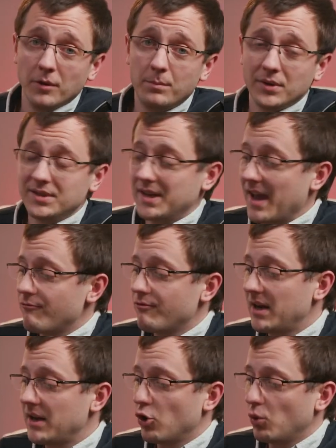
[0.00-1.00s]
but to get
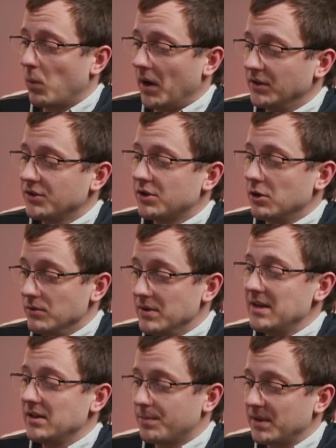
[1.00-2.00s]
really good ones you
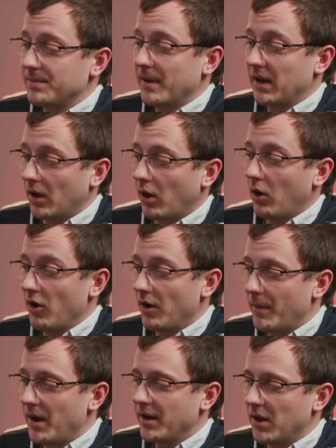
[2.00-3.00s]
need to be spending a lot of
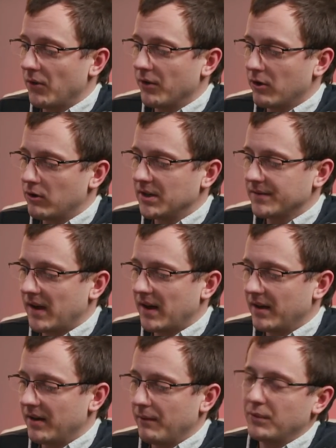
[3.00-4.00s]
money on the Grass Valley
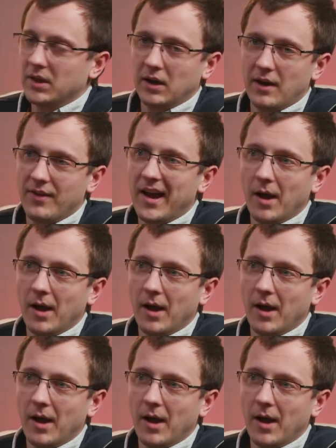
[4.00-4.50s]
and everything like that.